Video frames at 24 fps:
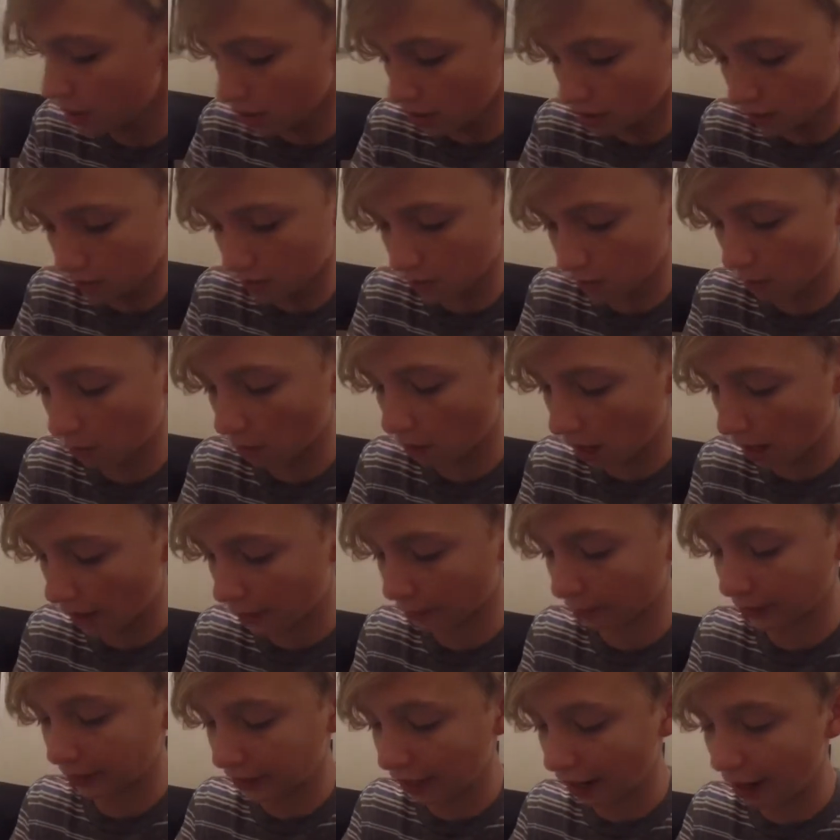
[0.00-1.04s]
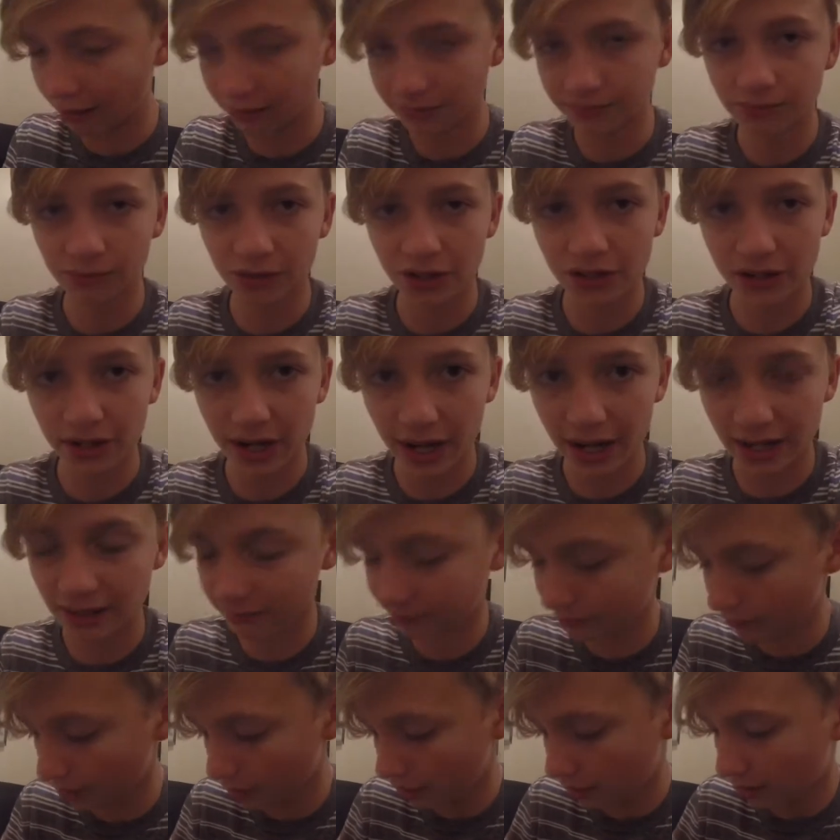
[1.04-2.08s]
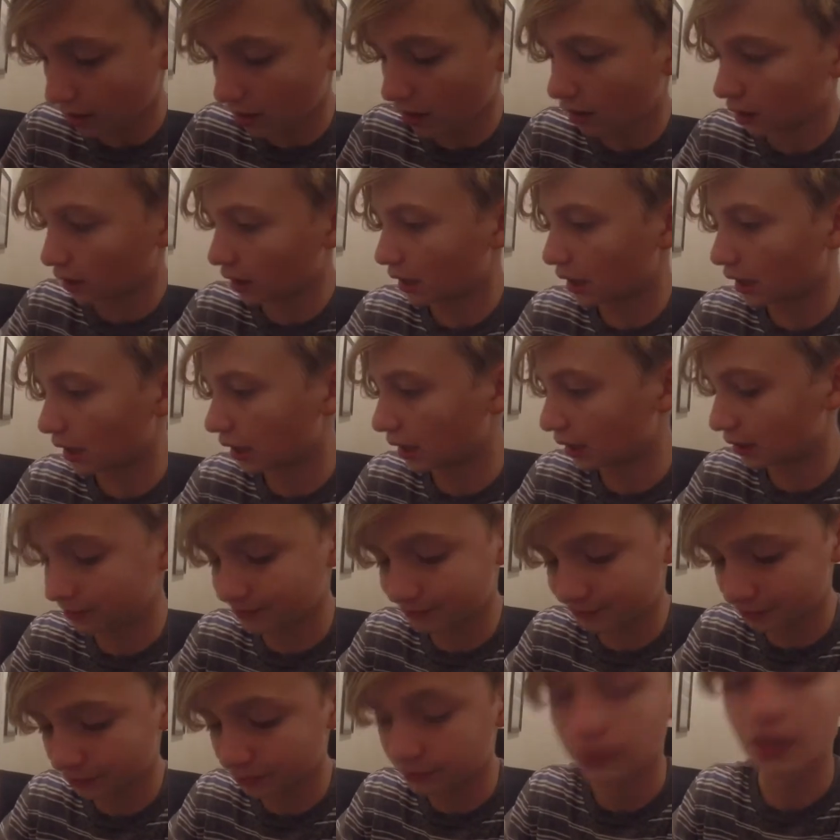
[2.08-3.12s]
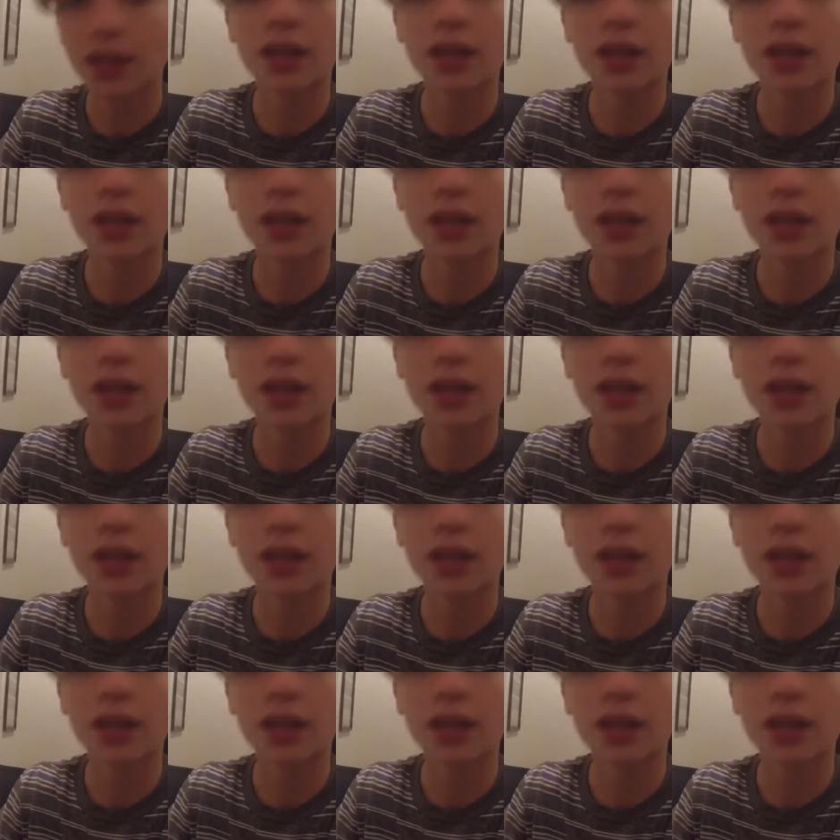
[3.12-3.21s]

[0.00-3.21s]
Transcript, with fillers: So uh, here we go. What should I? Uh, hmm.